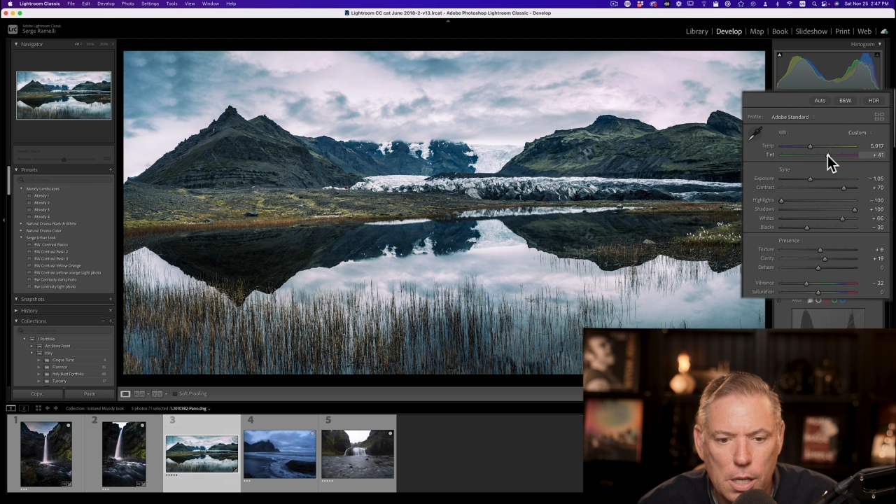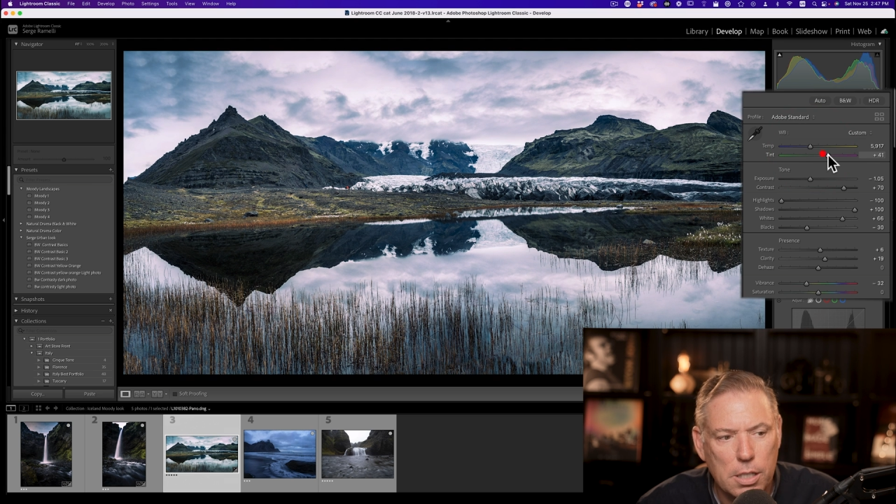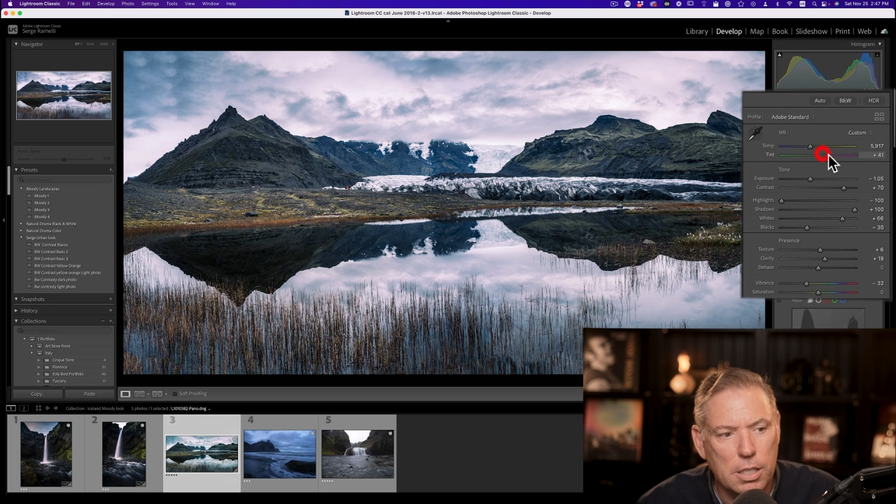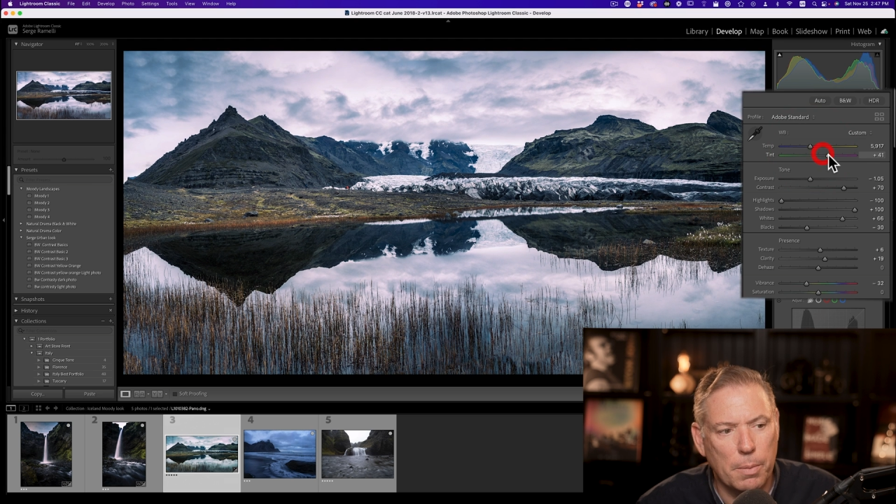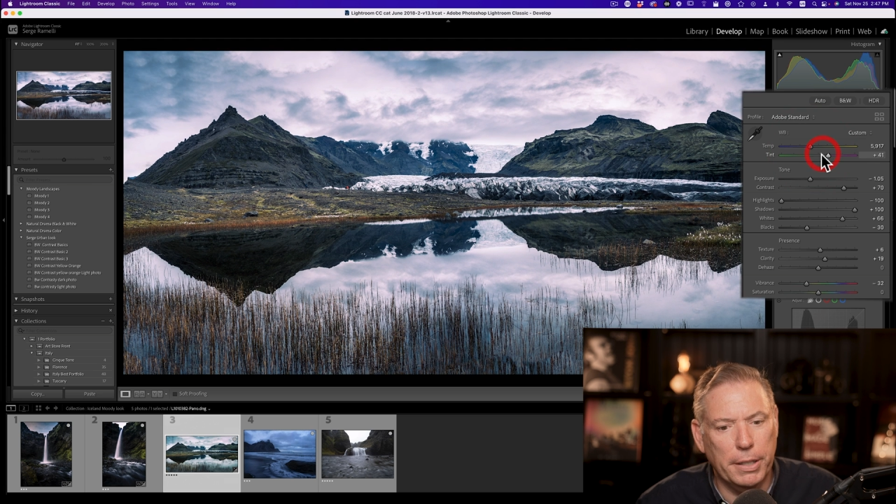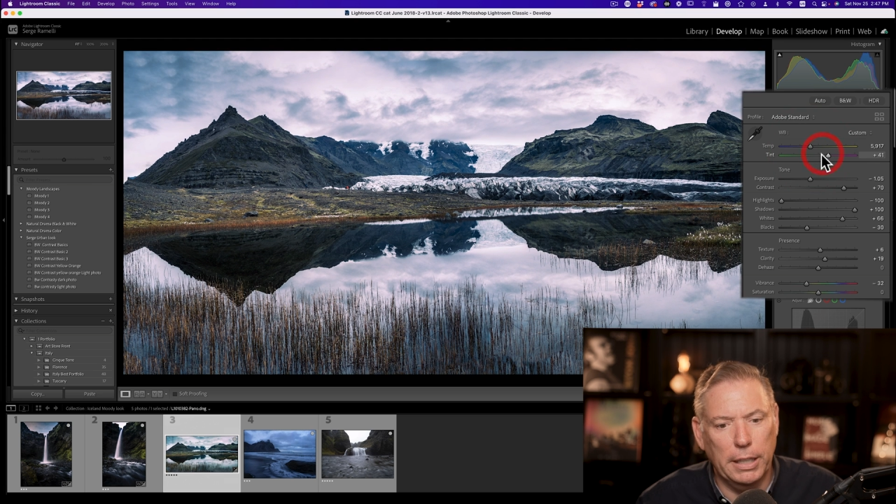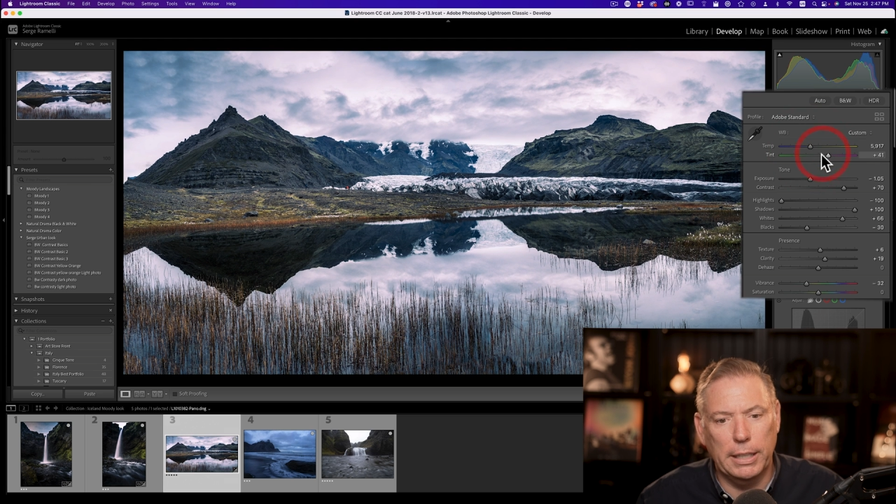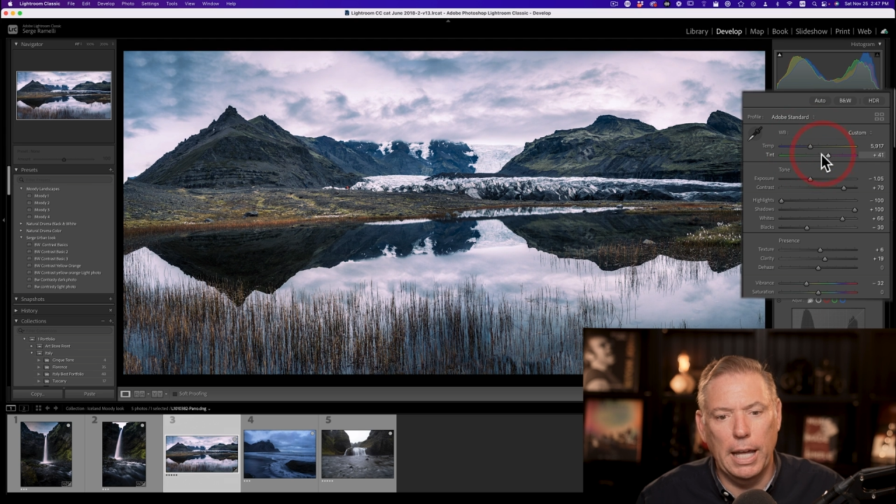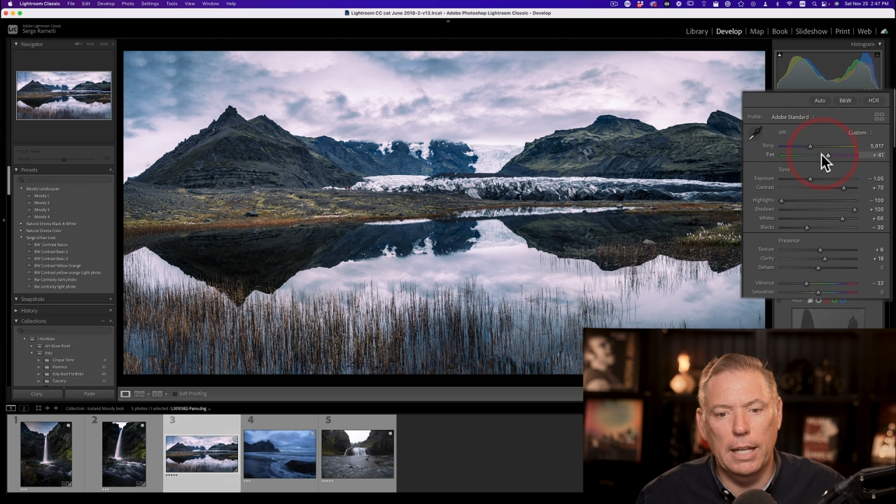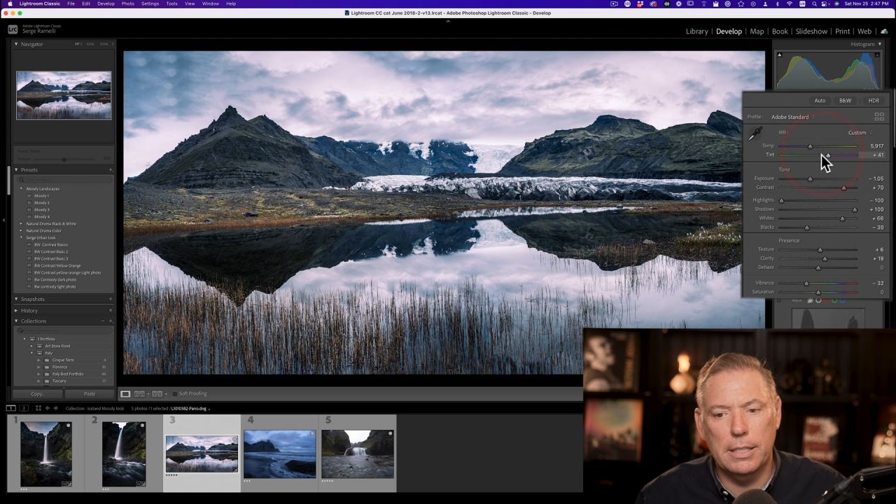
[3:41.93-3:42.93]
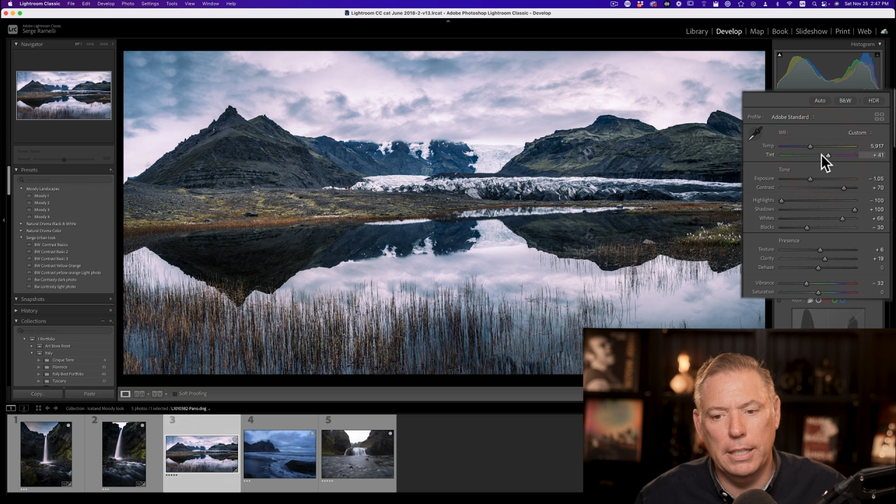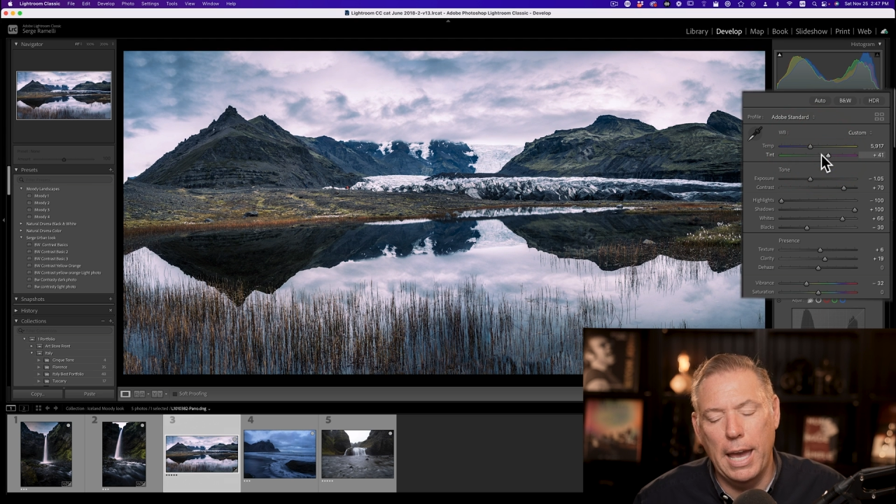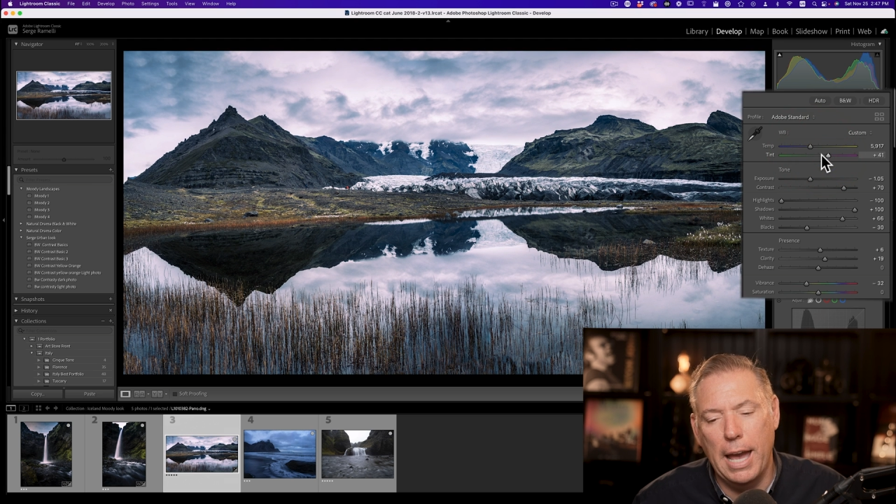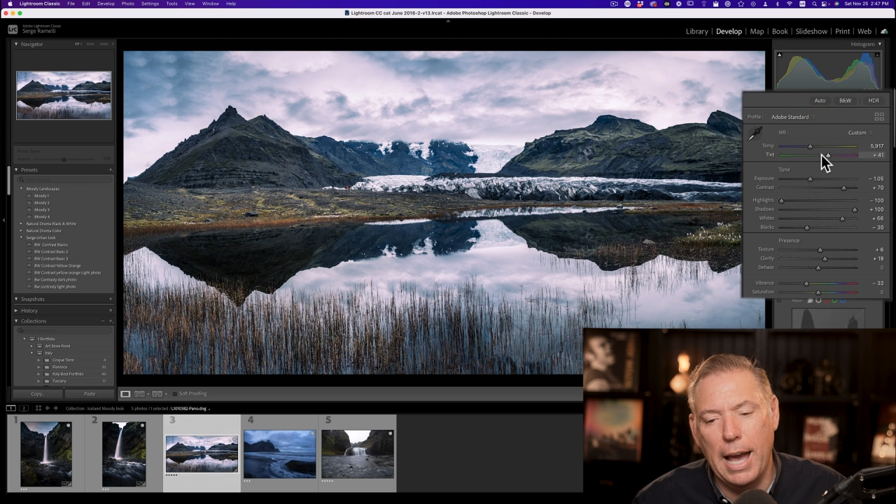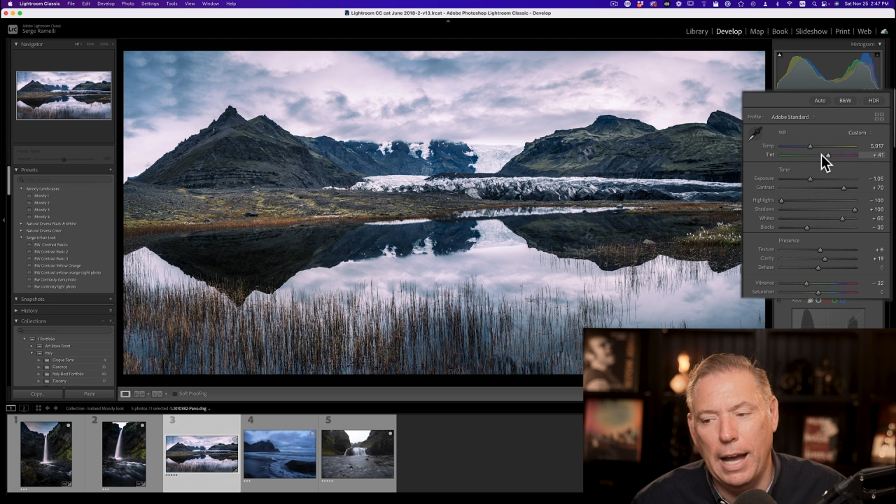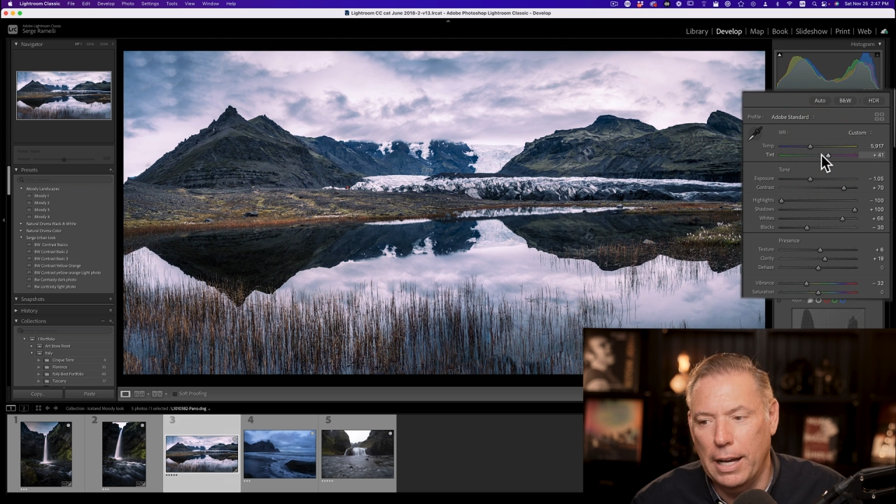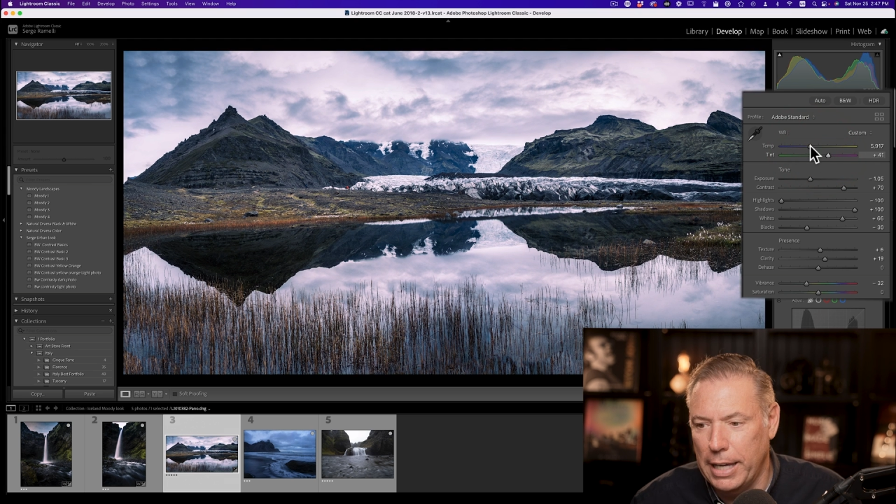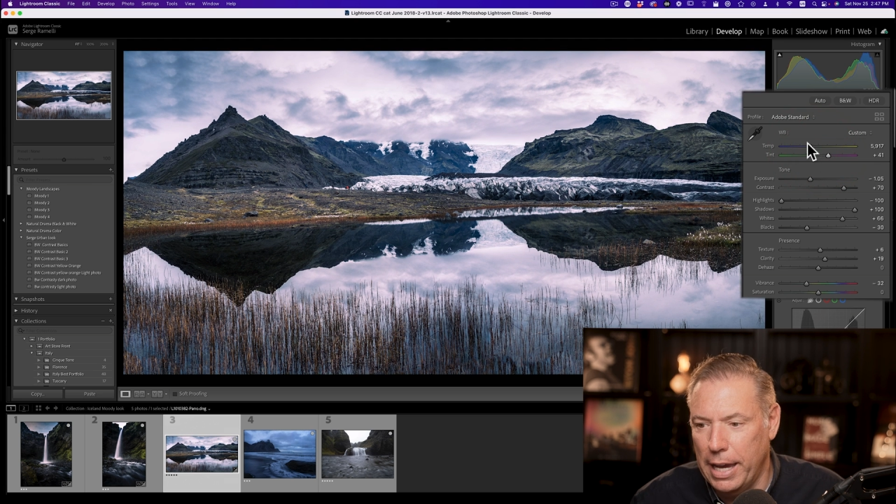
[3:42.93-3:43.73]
Something like that. Yeah.